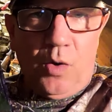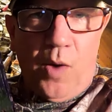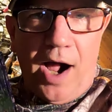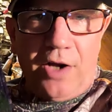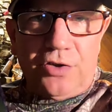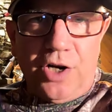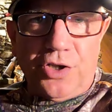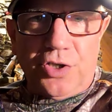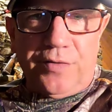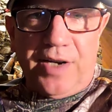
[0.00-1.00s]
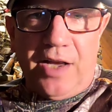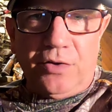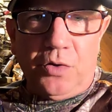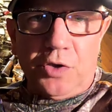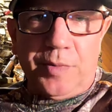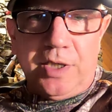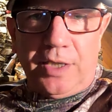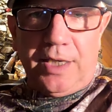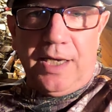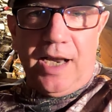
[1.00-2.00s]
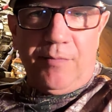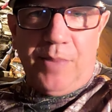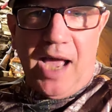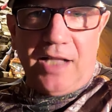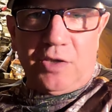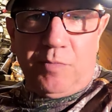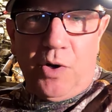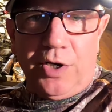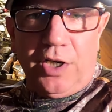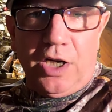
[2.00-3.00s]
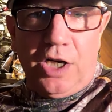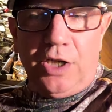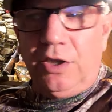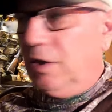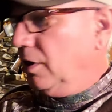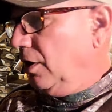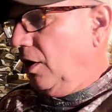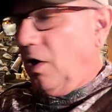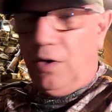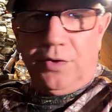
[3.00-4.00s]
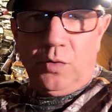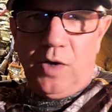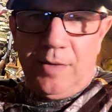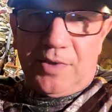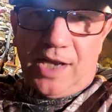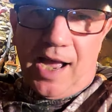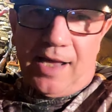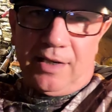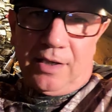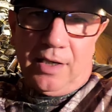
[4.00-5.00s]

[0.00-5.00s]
Wild Treasures of an Outdoorsman, again, at Pat's Pawn and Gun on their website.